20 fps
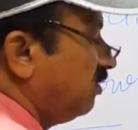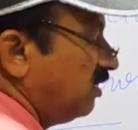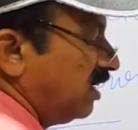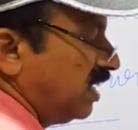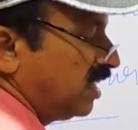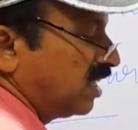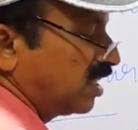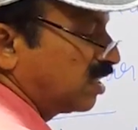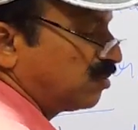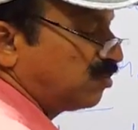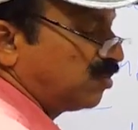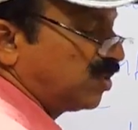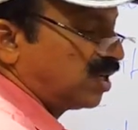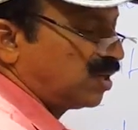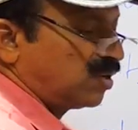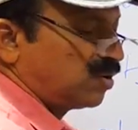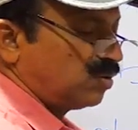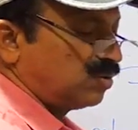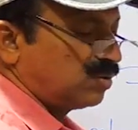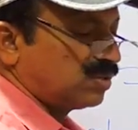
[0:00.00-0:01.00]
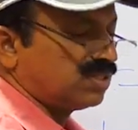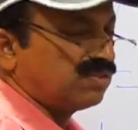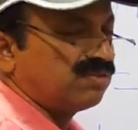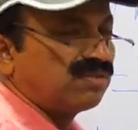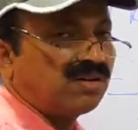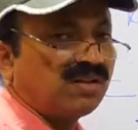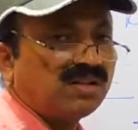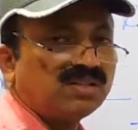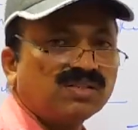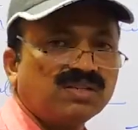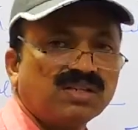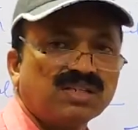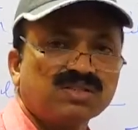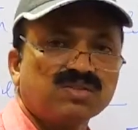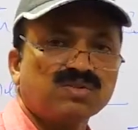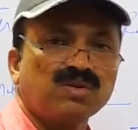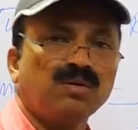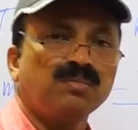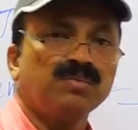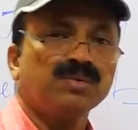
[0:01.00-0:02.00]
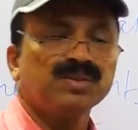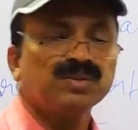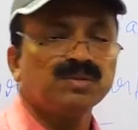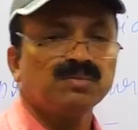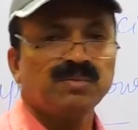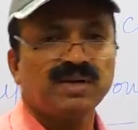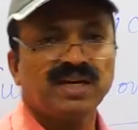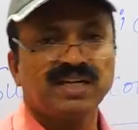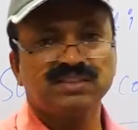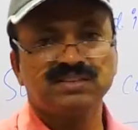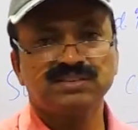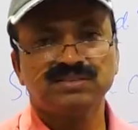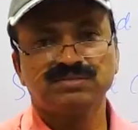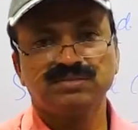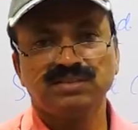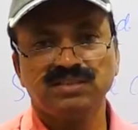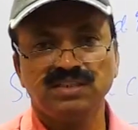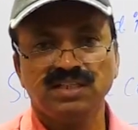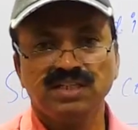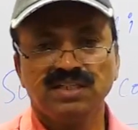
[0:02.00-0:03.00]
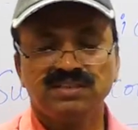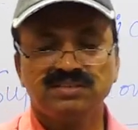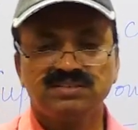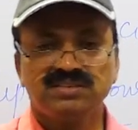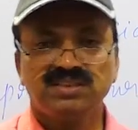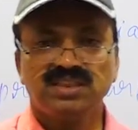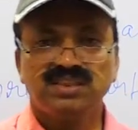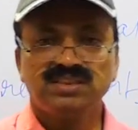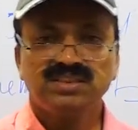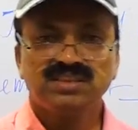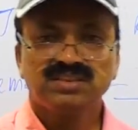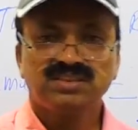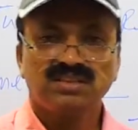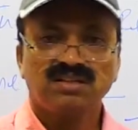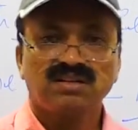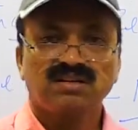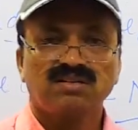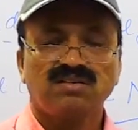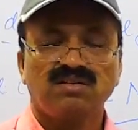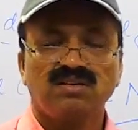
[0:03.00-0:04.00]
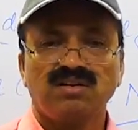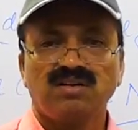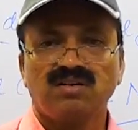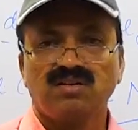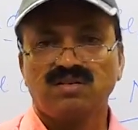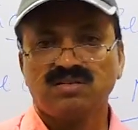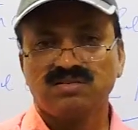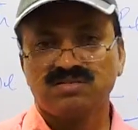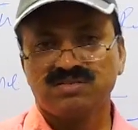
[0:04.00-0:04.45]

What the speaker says: civil and criminal courts, they were also established by this one. Judges are called